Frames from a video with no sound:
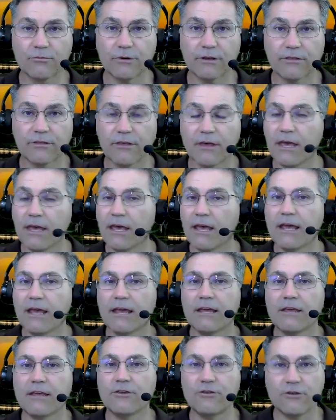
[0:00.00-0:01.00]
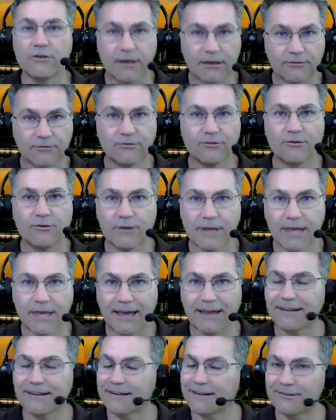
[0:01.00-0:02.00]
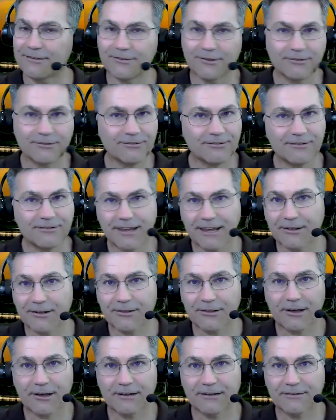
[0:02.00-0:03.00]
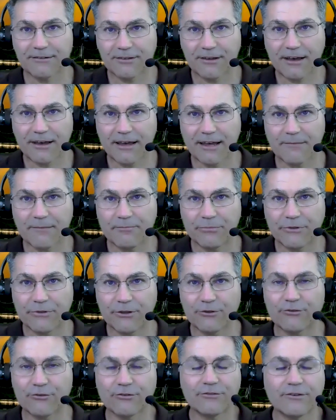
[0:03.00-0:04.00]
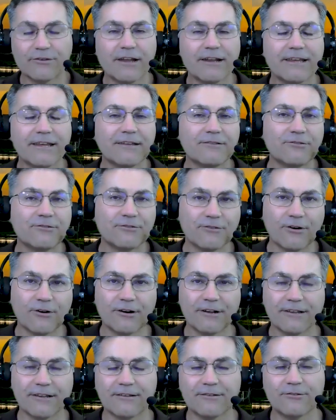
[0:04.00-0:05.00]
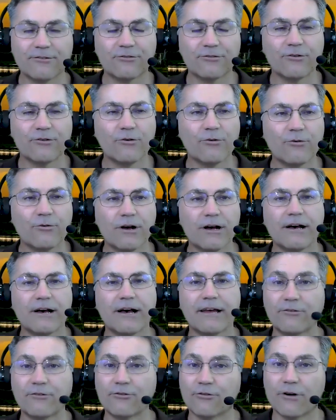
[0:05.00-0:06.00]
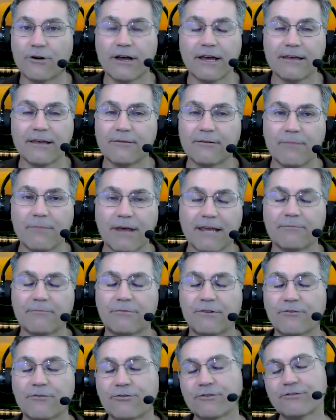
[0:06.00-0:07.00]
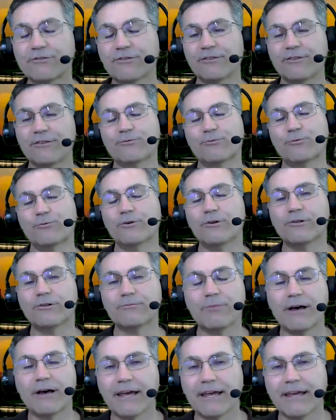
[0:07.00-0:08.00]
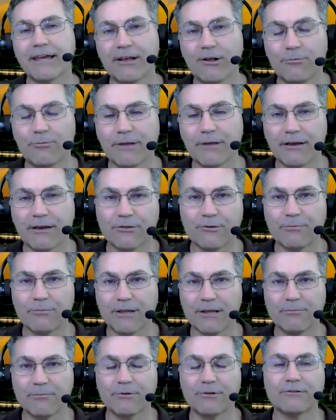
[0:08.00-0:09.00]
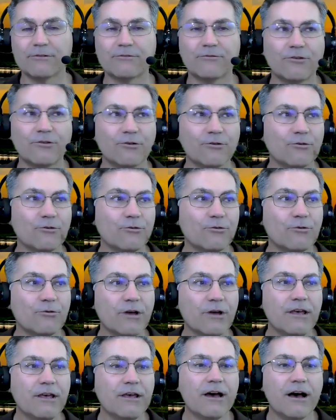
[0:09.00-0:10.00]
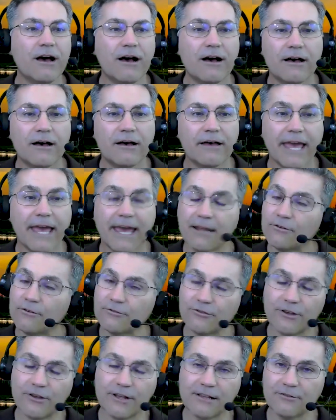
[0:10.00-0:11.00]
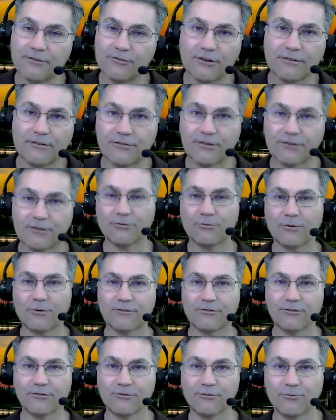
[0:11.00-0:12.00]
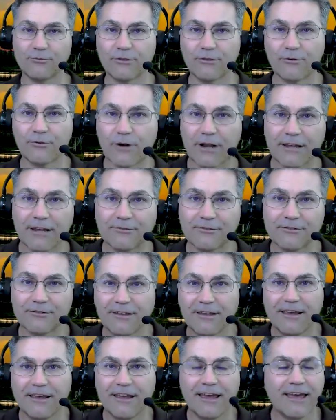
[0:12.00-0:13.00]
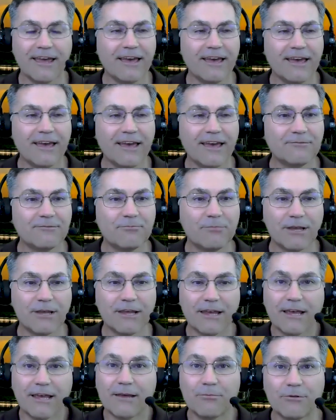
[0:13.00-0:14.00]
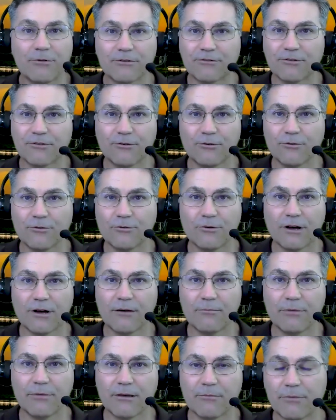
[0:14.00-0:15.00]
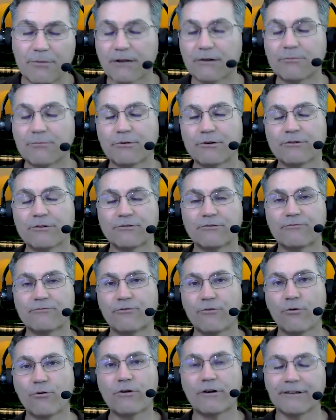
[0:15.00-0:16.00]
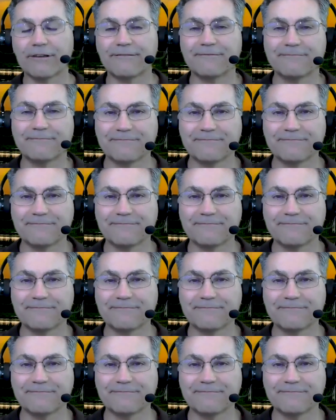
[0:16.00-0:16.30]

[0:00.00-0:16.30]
with, yes, you can. And it doesn't take a lot of time. You just got to get started. And so I try and make a difference in this world by helping other people to handle challenging situations with grace and be able to be a better person for it.